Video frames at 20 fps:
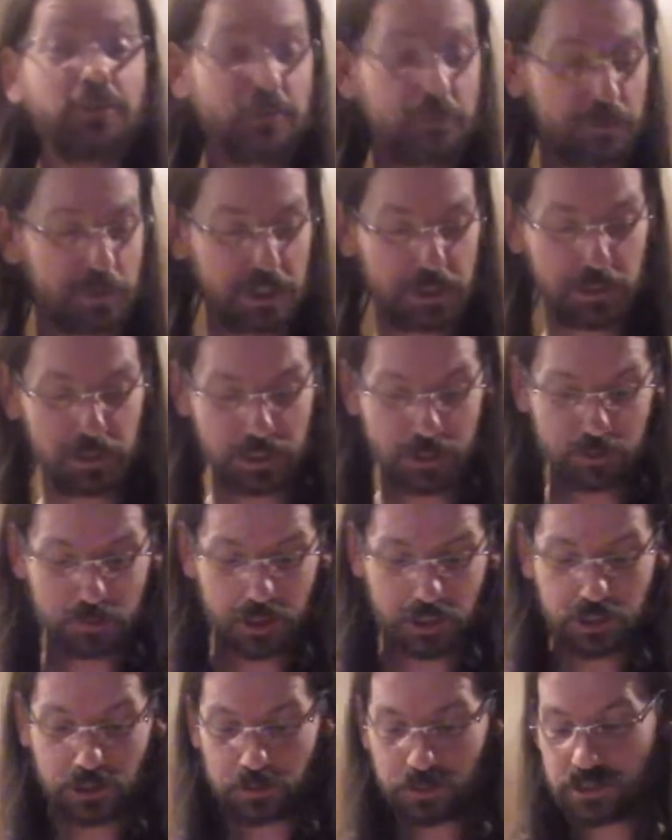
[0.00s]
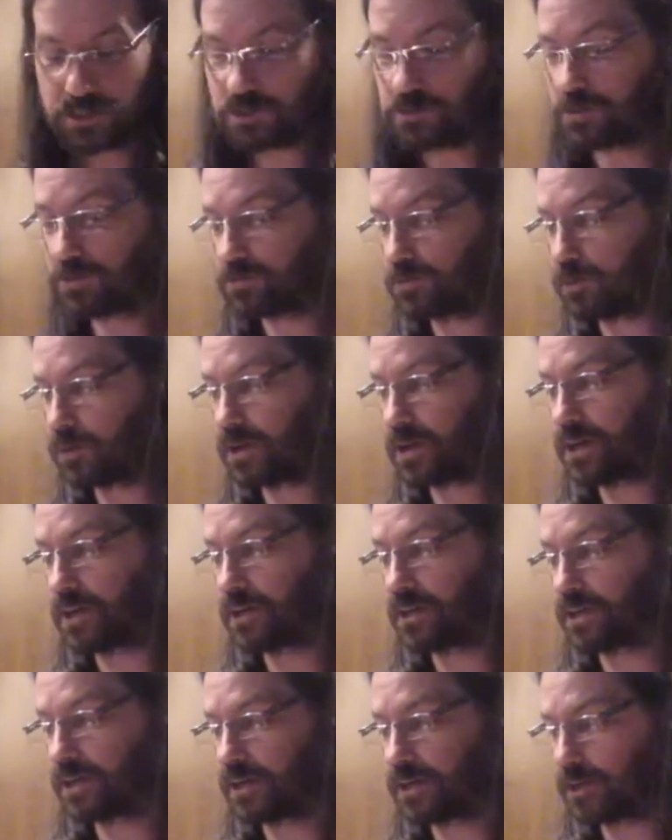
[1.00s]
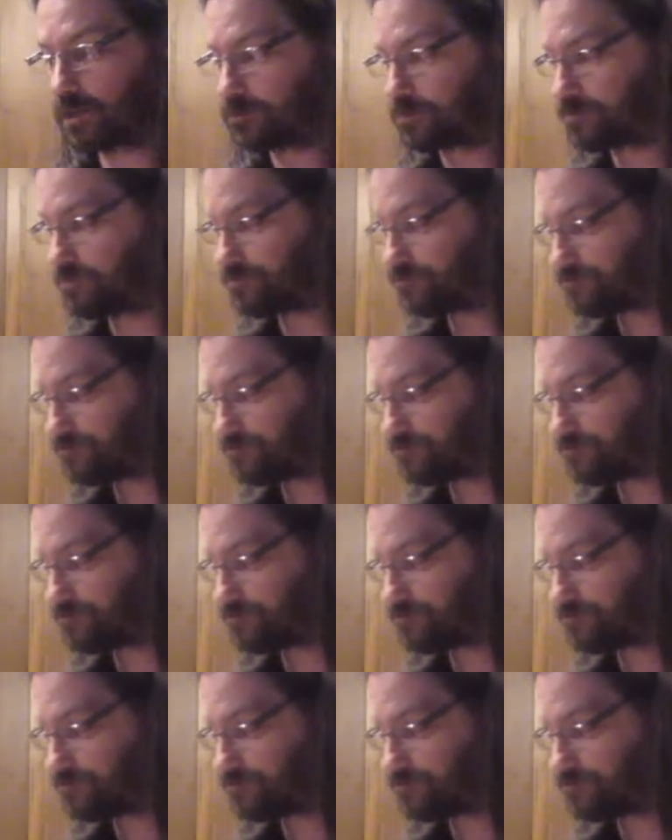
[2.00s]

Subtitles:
read these recipes before I